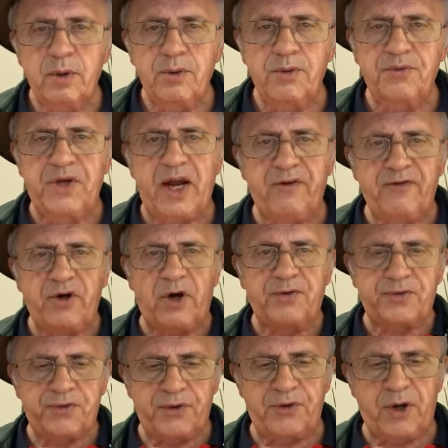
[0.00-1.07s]
They've
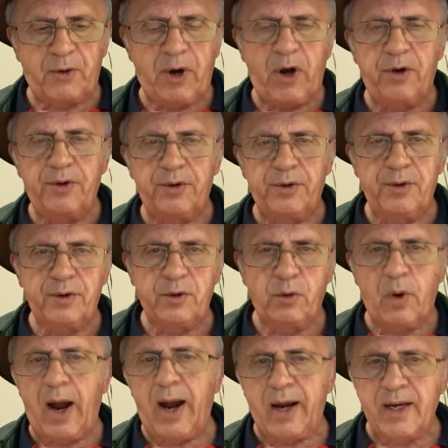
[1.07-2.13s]
got their own
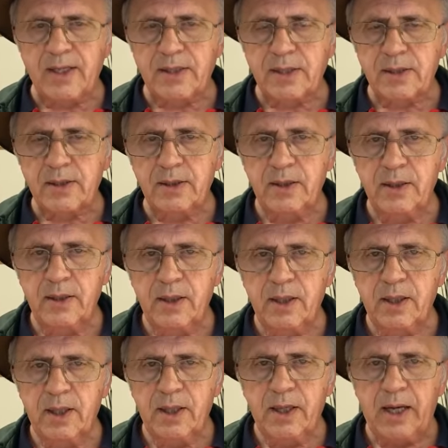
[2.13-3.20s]
ways.
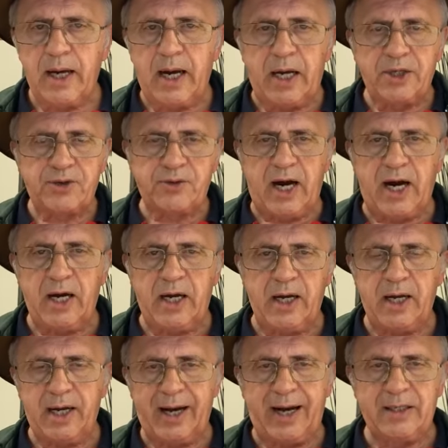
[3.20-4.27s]
Uh,
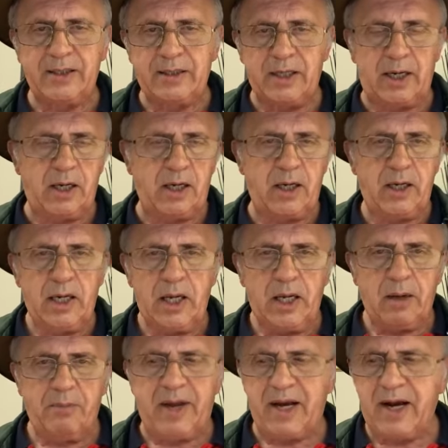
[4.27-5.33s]
Australia had
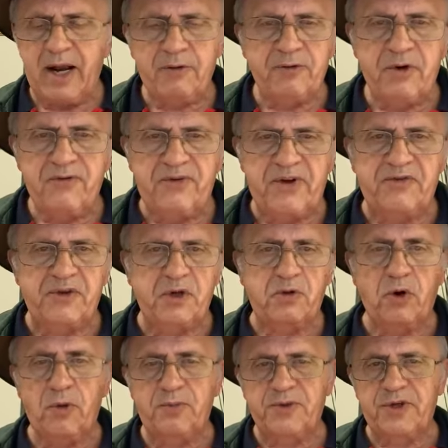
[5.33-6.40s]
about 150
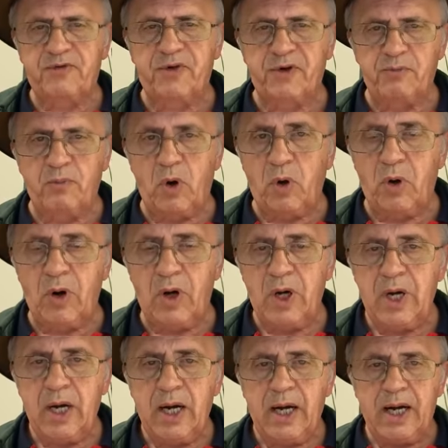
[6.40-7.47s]
groups, even more,
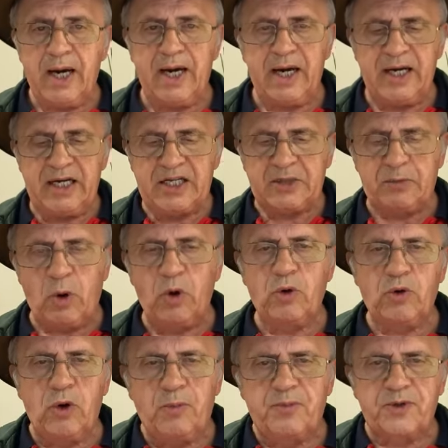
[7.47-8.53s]
uh, in small
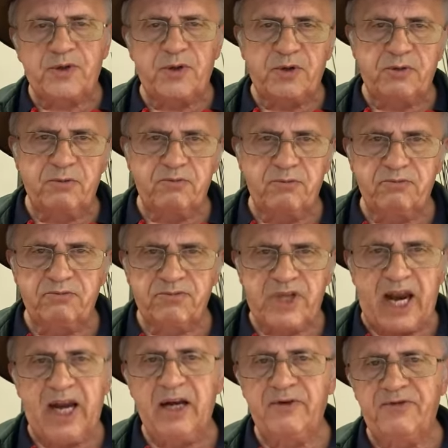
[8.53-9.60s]
groups uh,
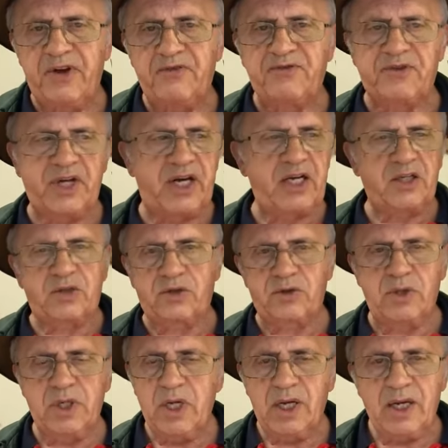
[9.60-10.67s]
10, 15,
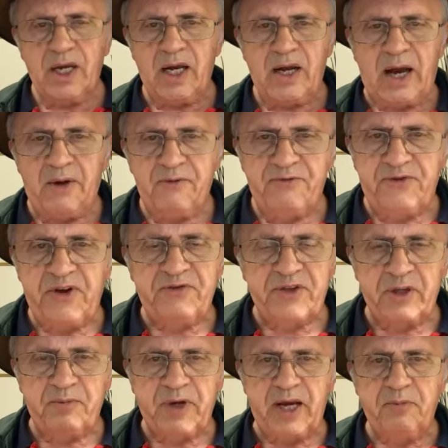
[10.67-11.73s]
uh,
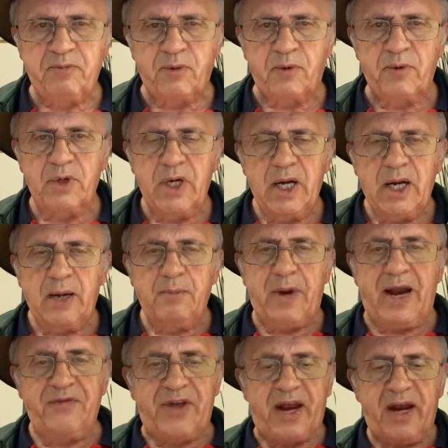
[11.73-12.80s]
50 people,
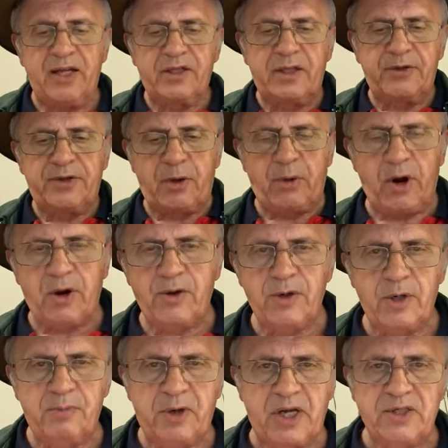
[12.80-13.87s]
and they had their
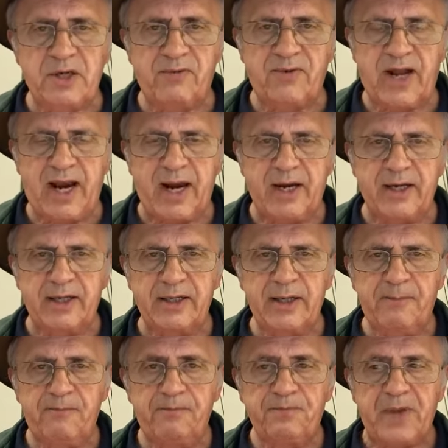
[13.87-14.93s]
own piece of land.
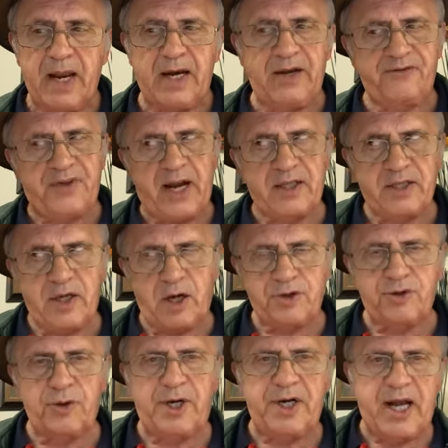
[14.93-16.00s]
And if they had to go
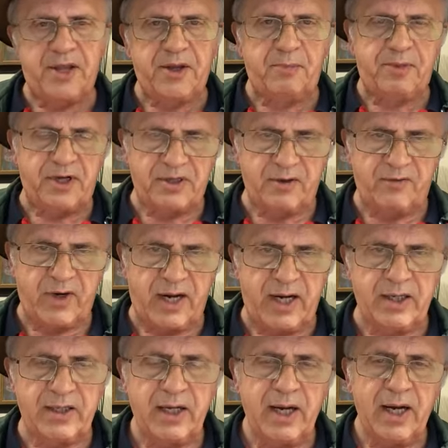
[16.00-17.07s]
to another piece of
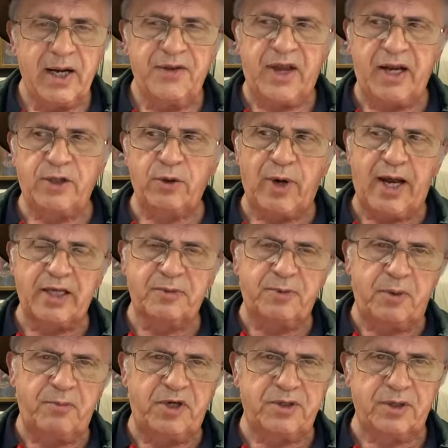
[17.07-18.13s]
land, they had to ask
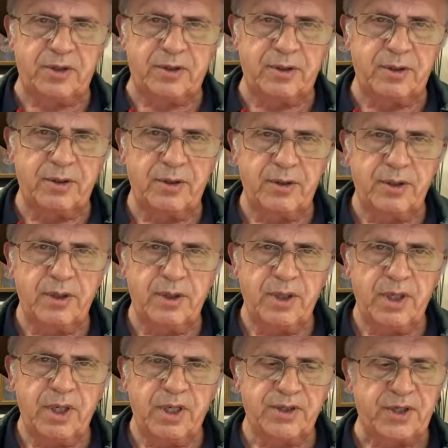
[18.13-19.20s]
permission.
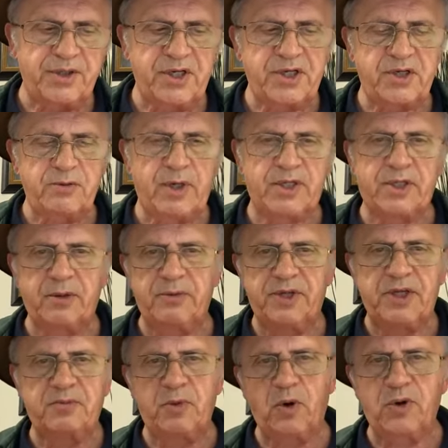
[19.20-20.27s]
So this is what the,
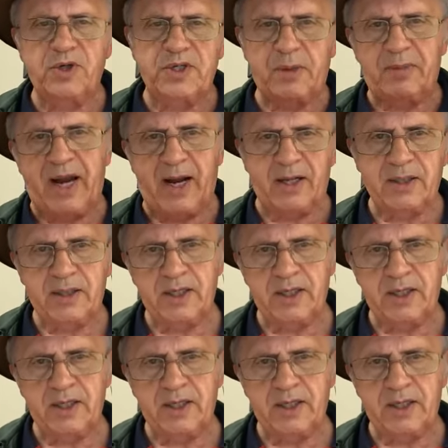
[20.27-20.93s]
this book's about.